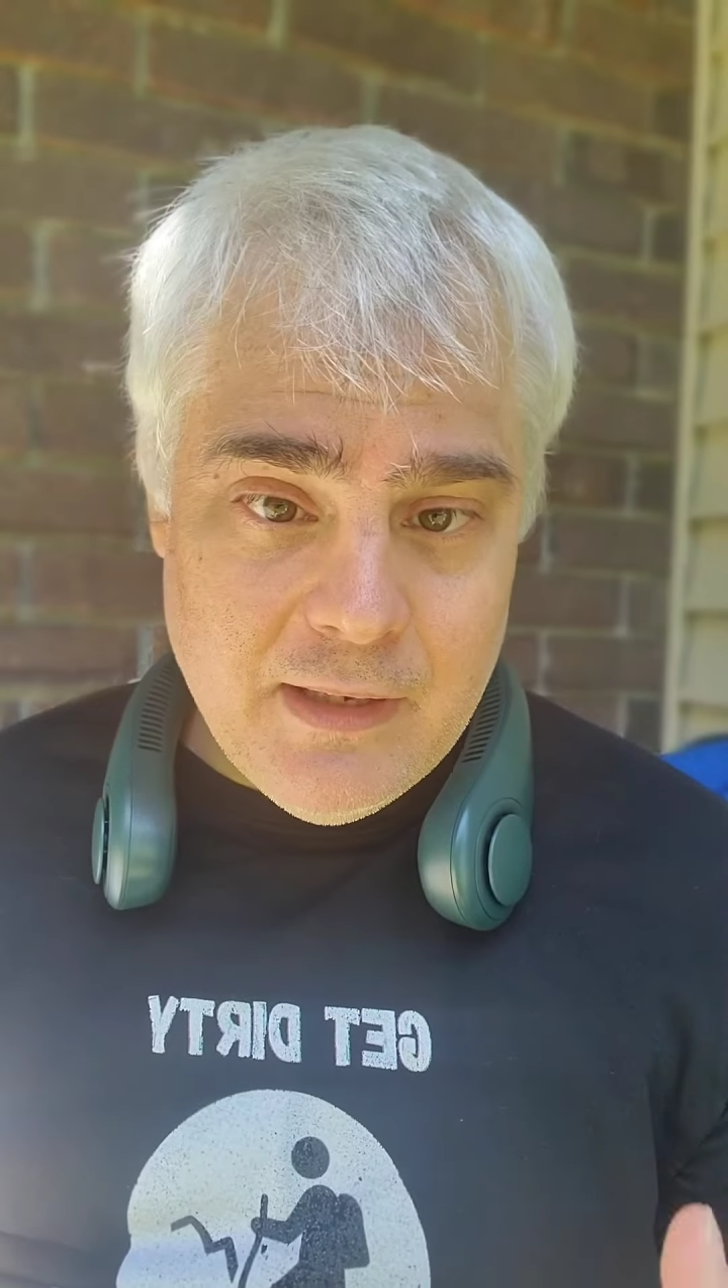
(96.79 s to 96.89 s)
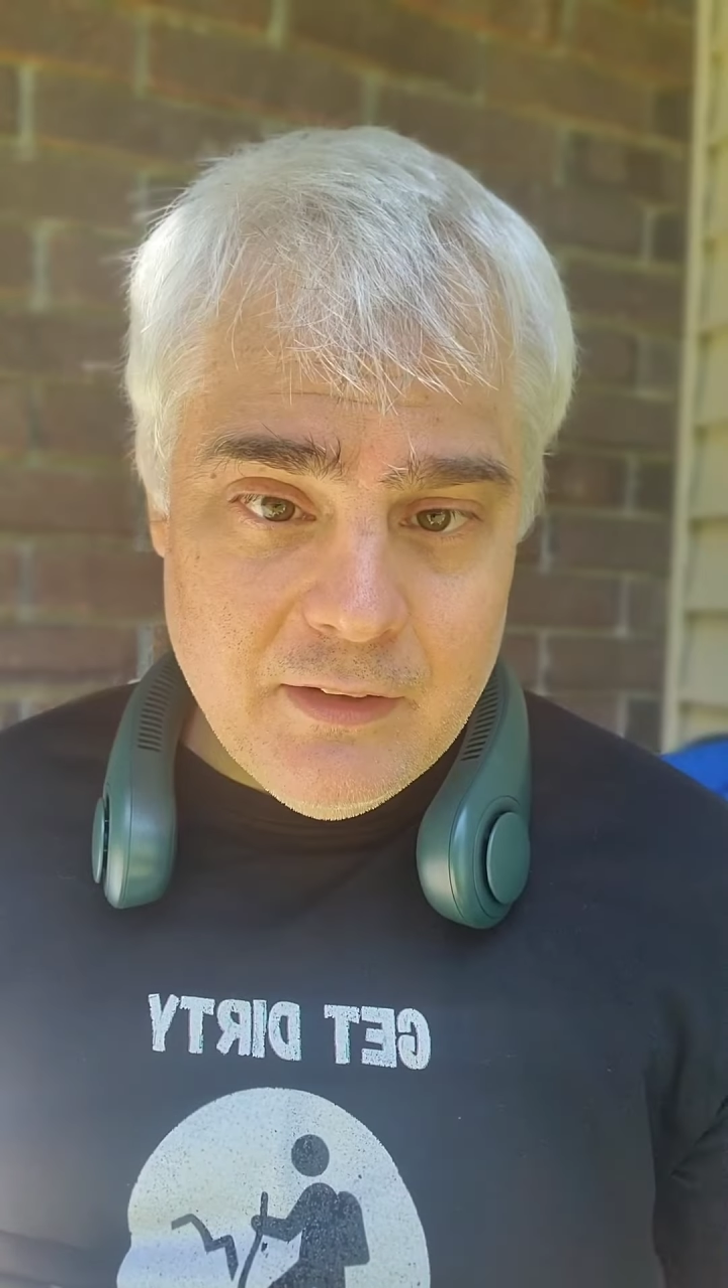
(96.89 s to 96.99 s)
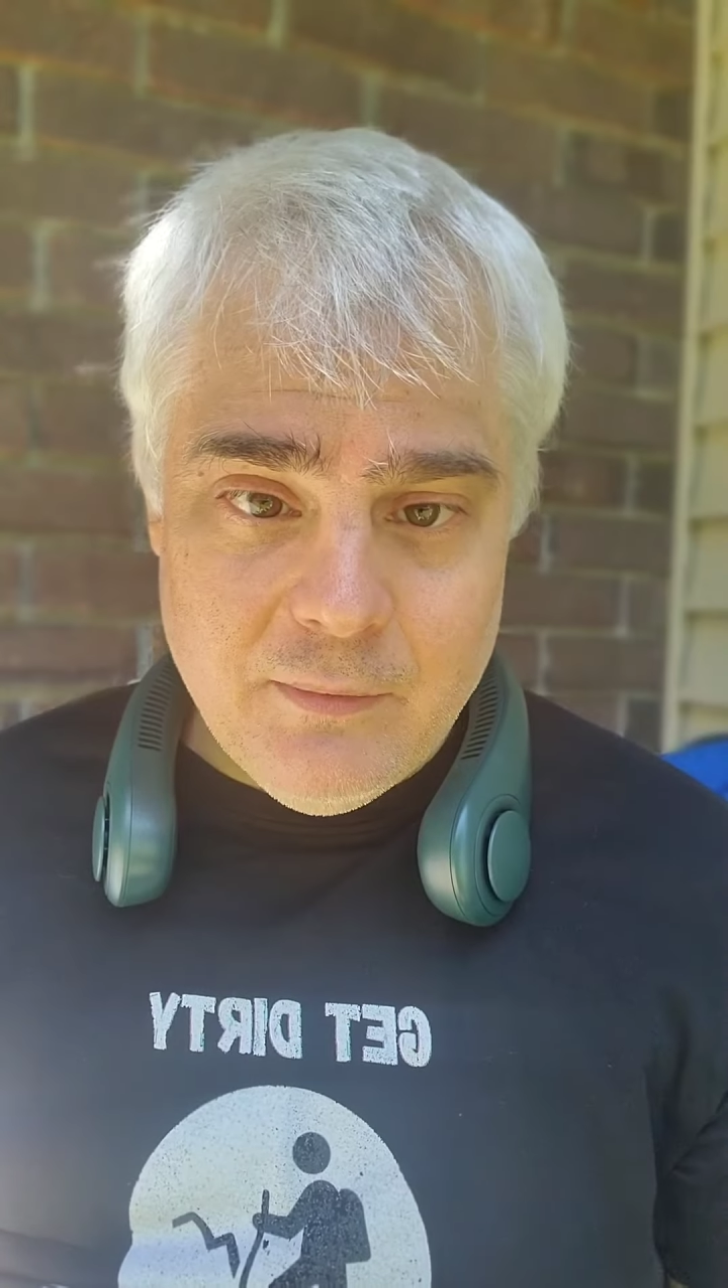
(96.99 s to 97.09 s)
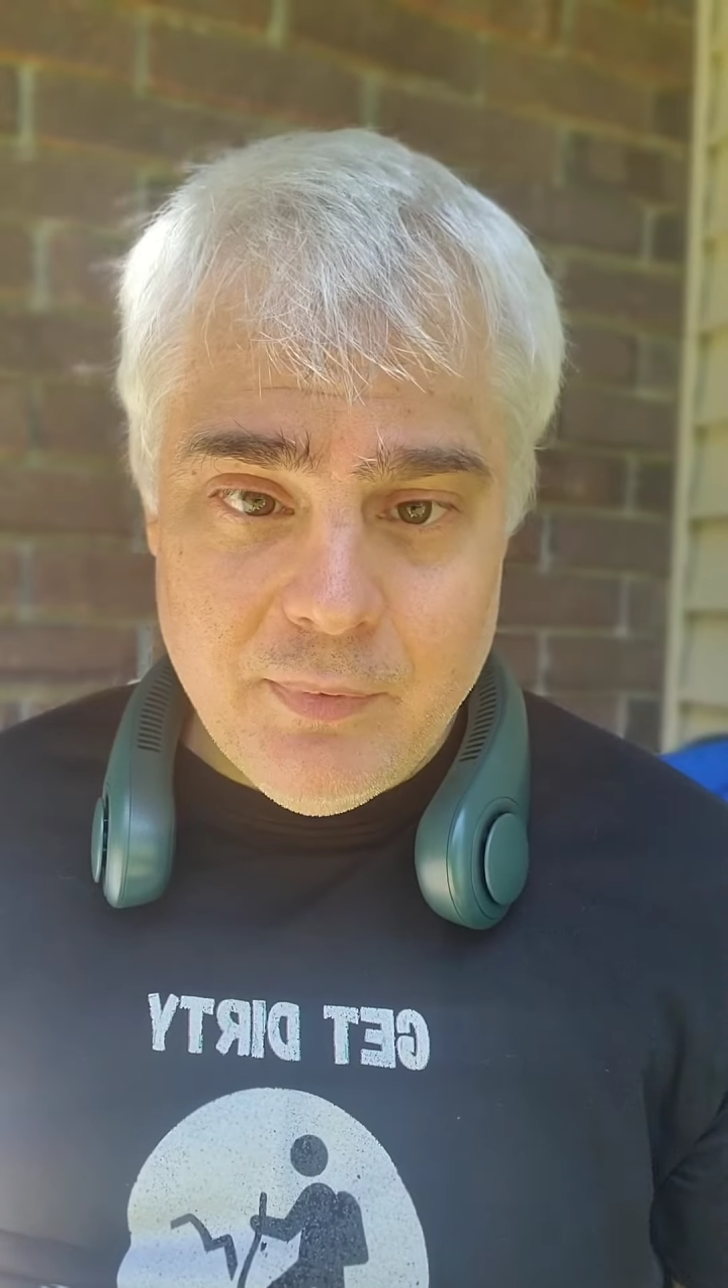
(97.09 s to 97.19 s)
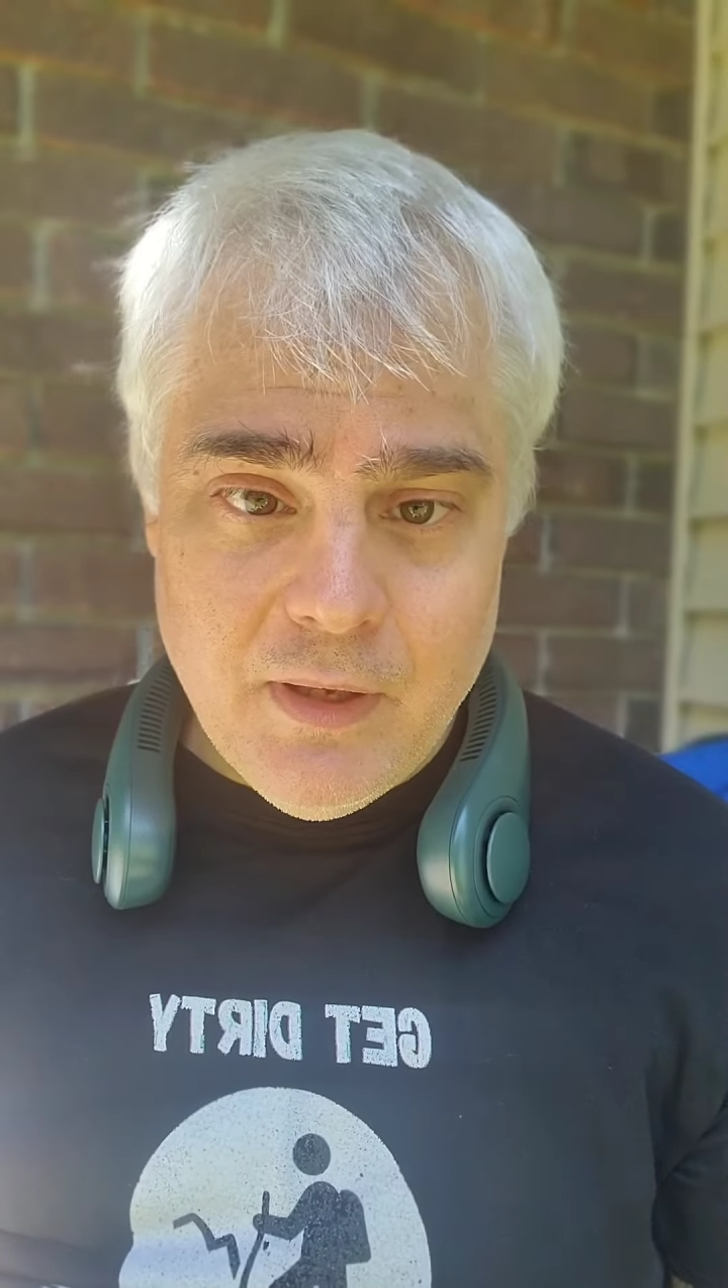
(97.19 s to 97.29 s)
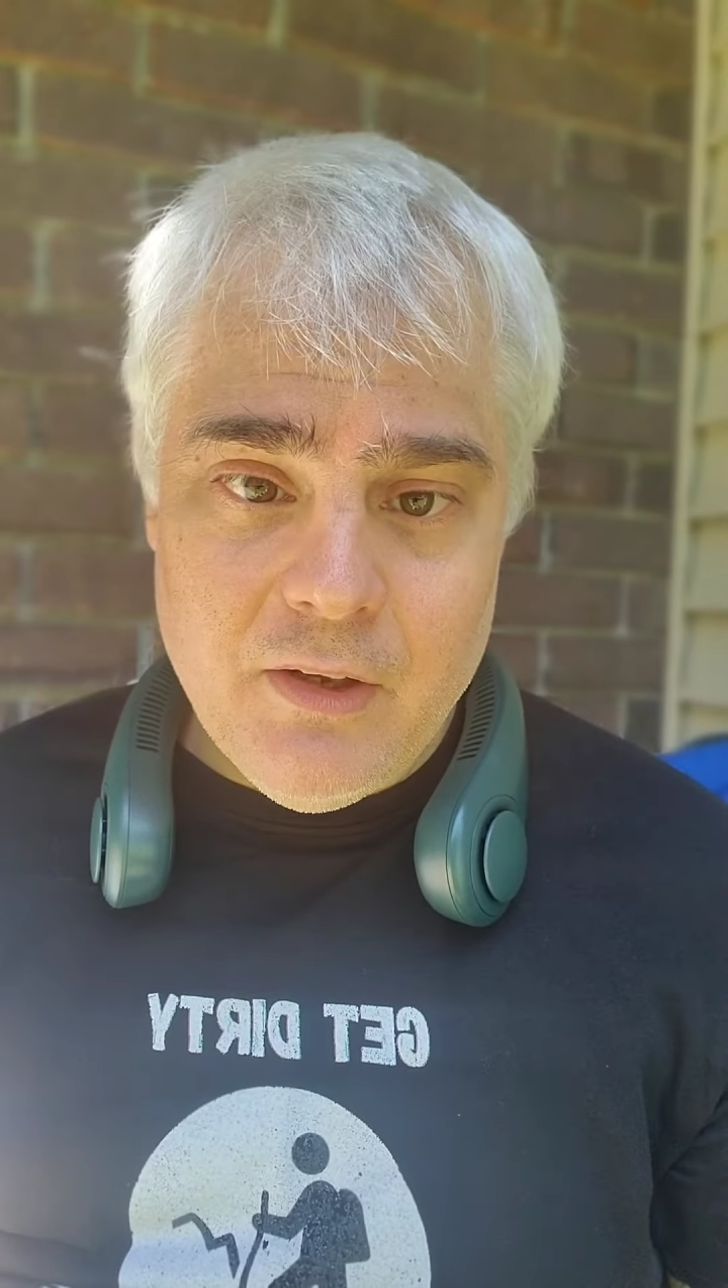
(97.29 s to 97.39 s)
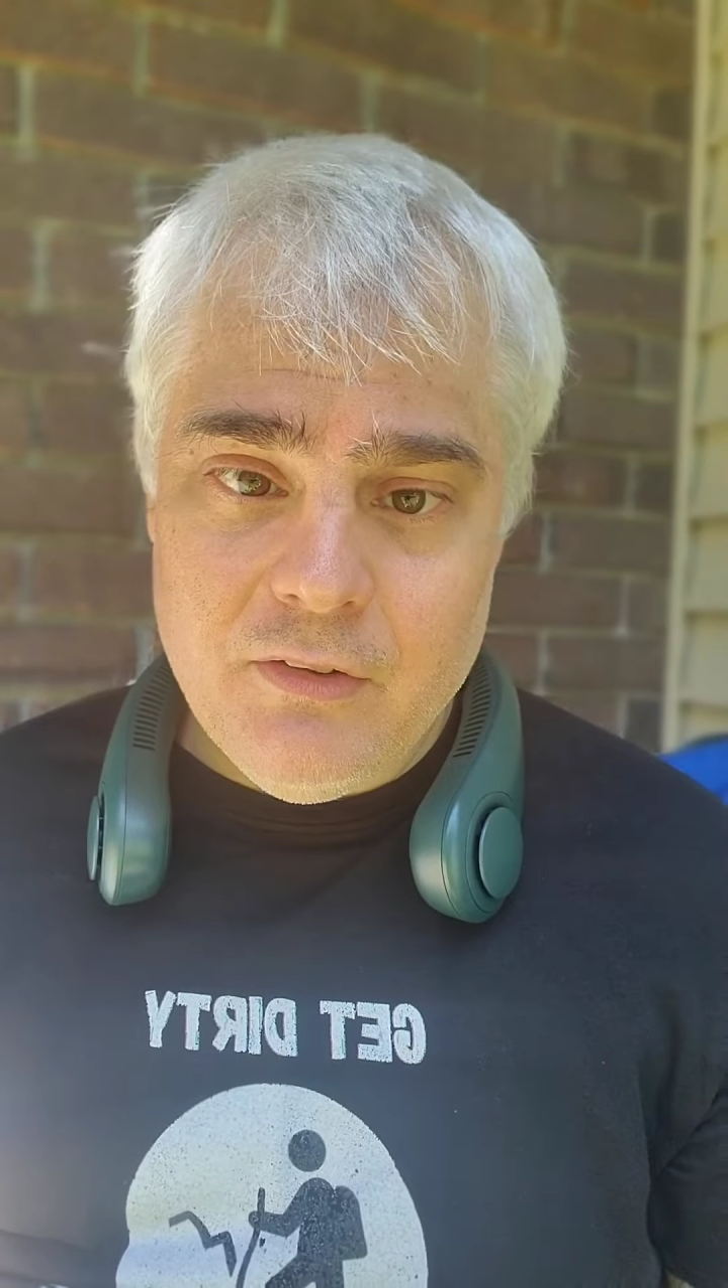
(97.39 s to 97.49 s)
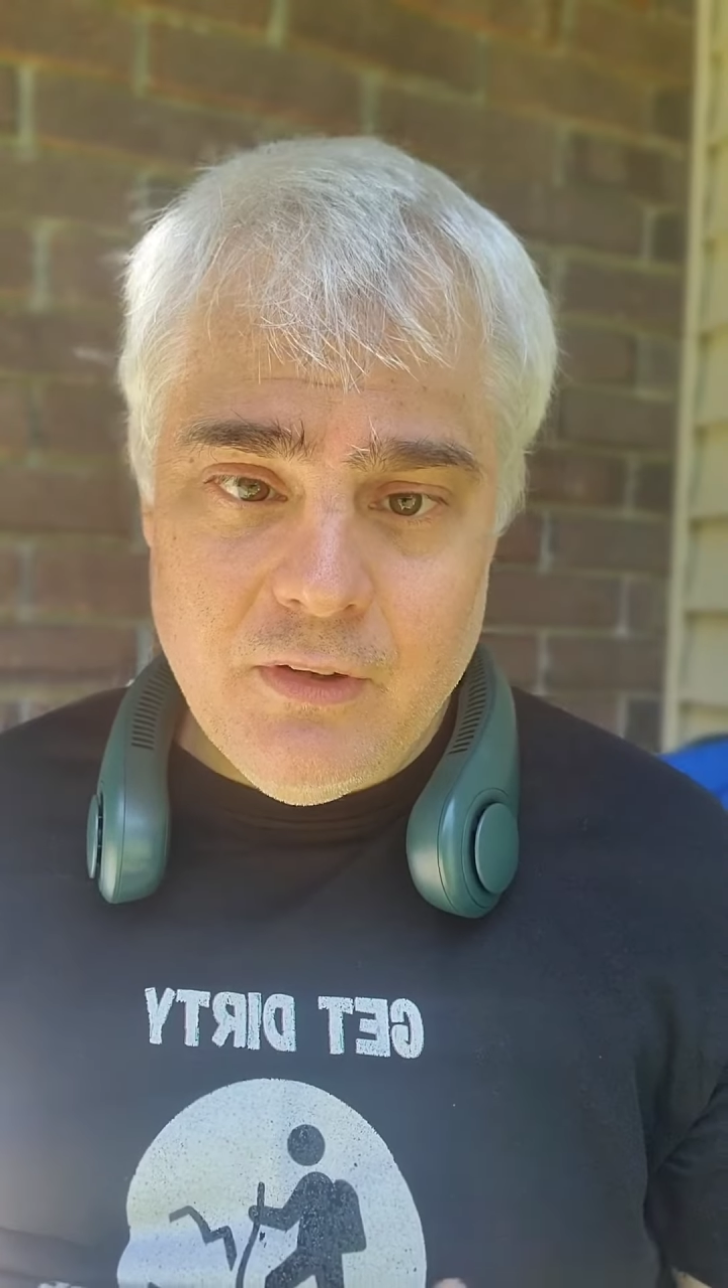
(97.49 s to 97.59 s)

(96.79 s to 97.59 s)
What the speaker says: that's a plus.